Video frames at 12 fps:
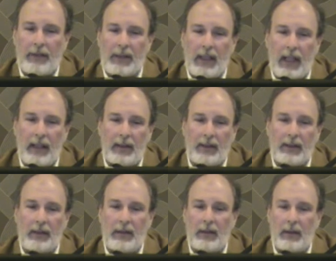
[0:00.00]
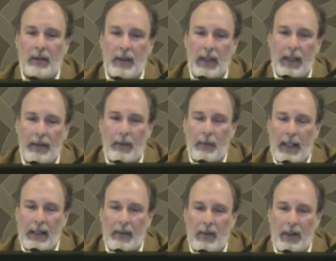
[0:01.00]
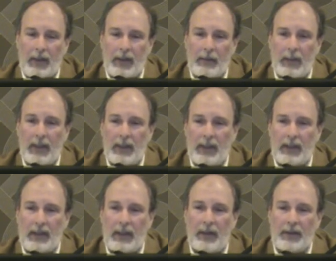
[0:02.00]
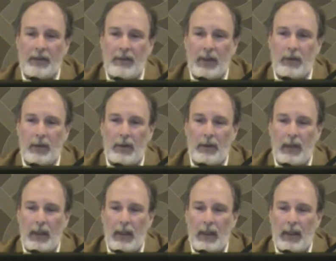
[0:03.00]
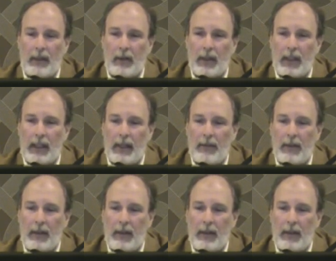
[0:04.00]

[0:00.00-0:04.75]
sites, looking at the reactive oxygen species in cells in vitro, and looking at